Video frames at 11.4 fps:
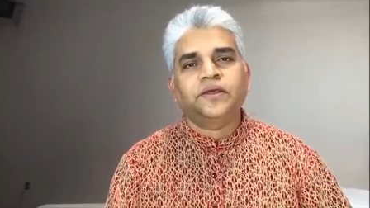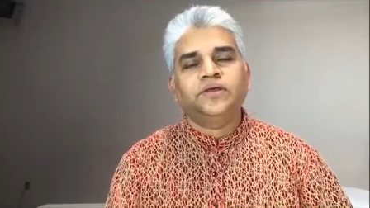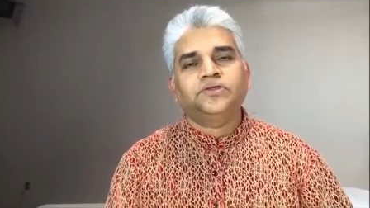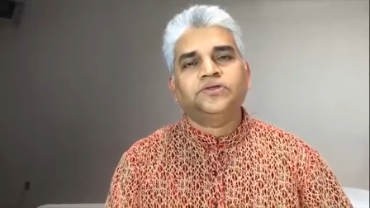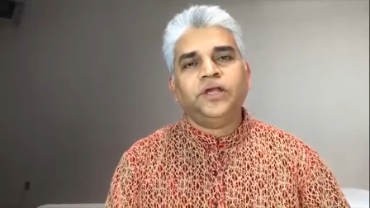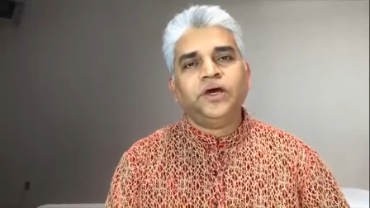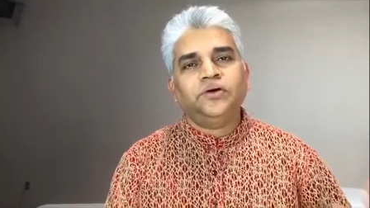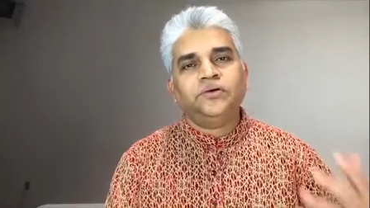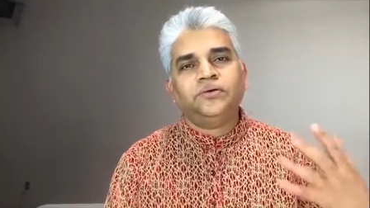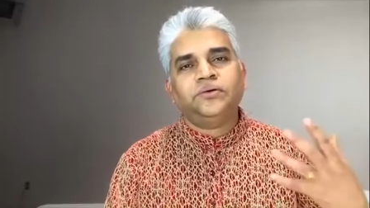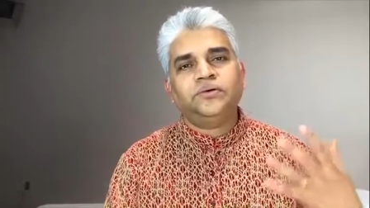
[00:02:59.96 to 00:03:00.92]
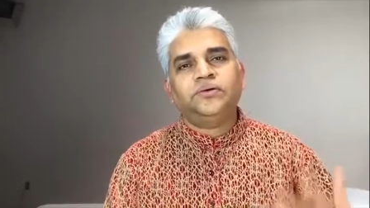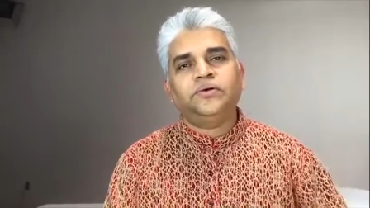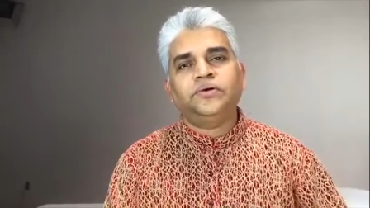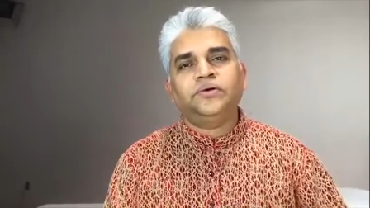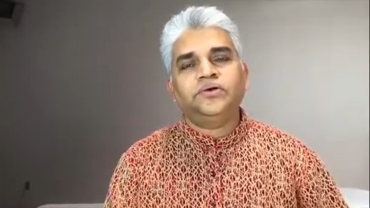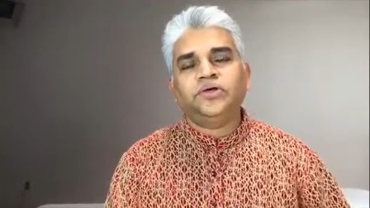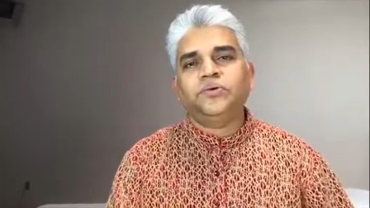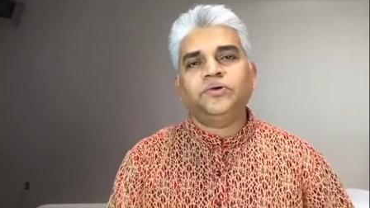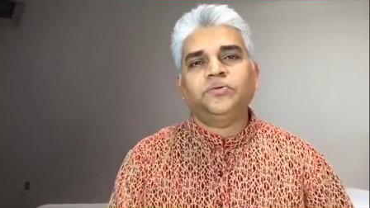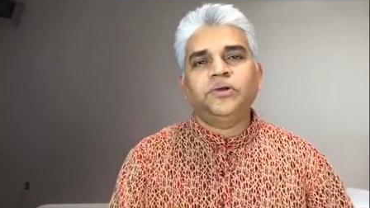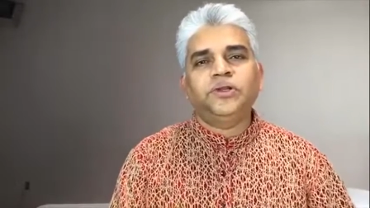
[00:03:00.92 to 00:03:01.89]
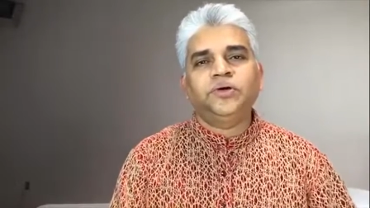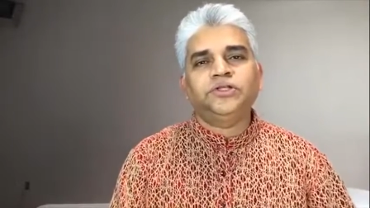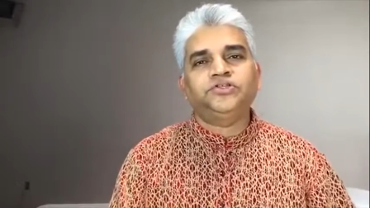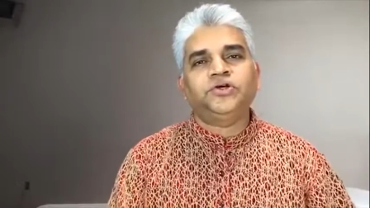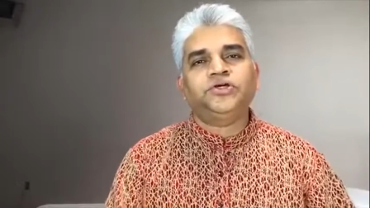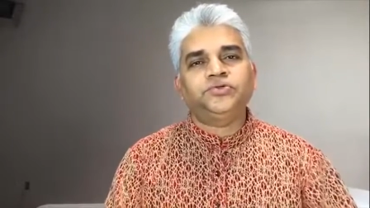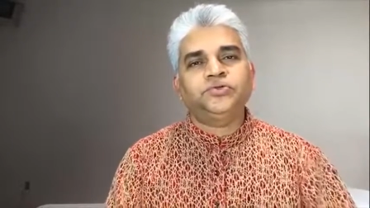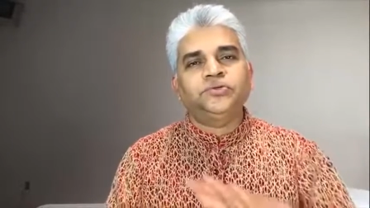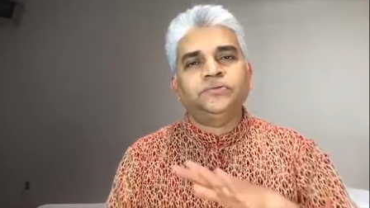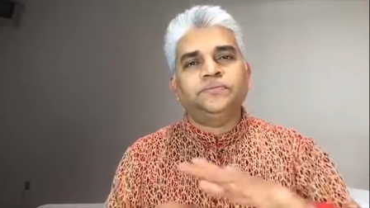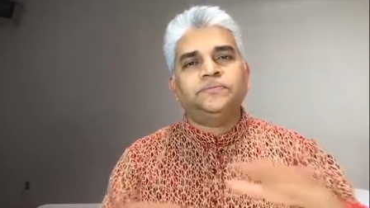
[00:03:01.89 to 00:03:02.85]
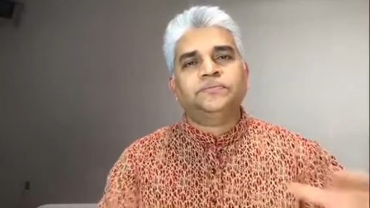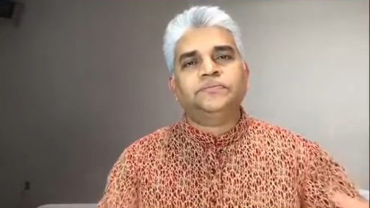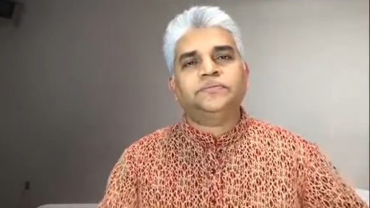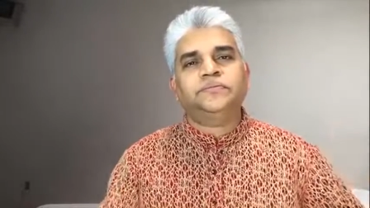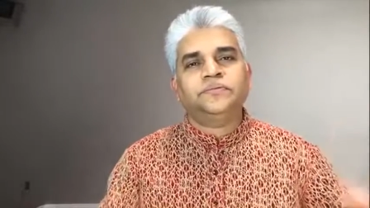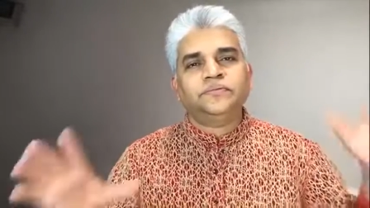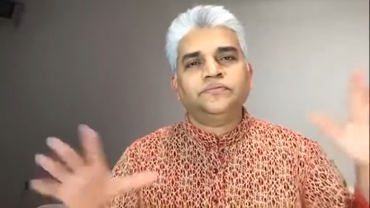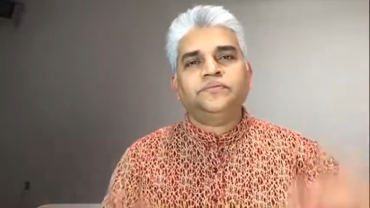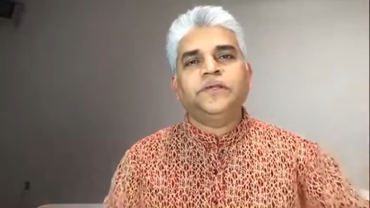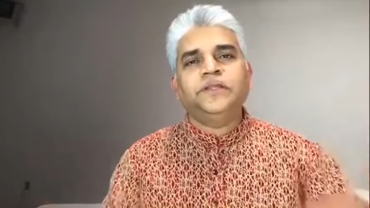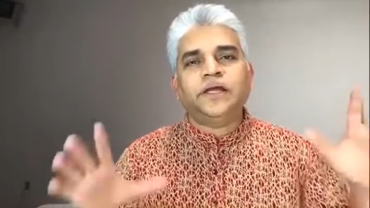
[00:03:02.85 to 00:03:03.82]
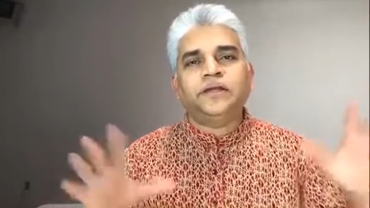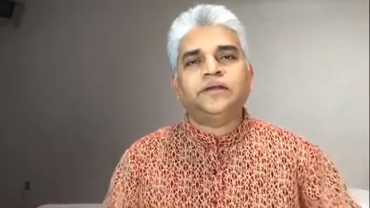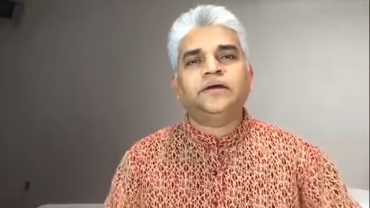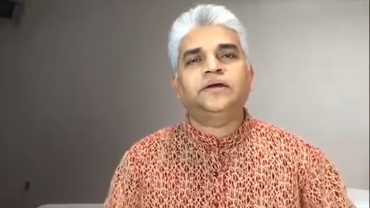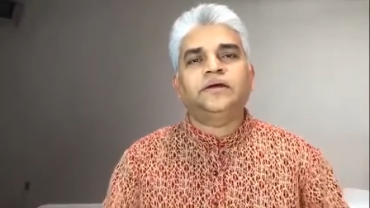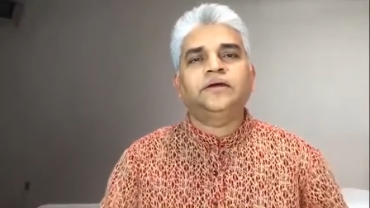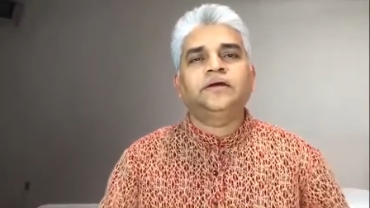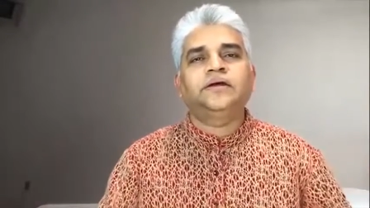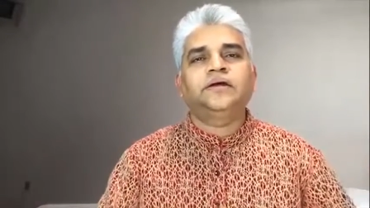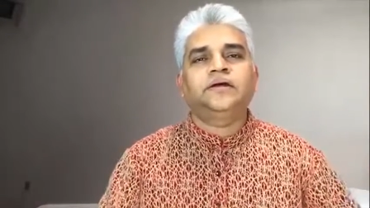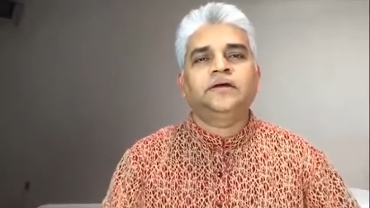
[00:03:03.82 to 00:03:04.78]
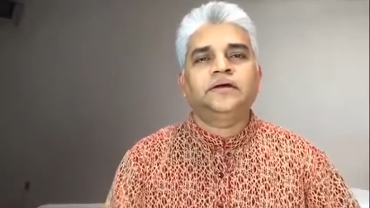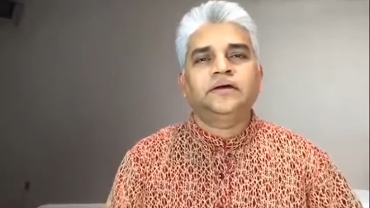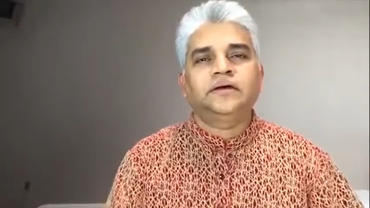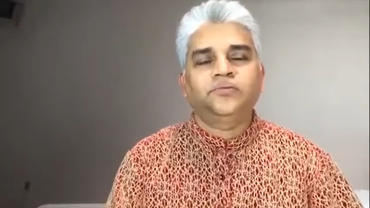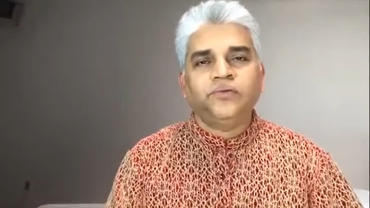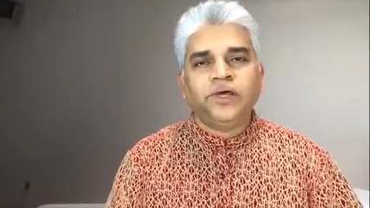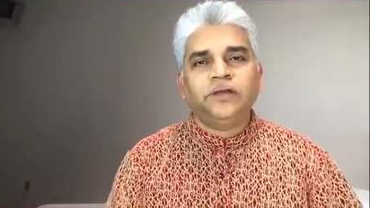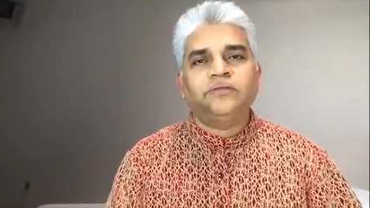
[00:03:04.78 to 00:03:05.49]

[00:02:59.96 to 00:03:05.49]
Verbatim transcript: So now you've got only one choice to fill that well